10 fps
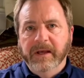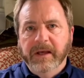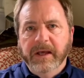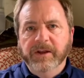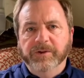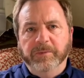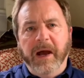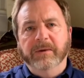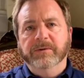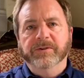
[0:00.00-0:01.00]
He
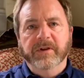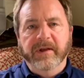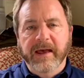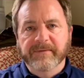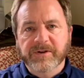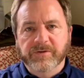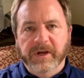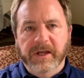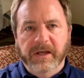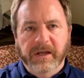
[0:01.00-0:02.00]
spirals into heavy
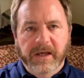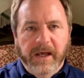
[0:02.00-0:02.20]
drinking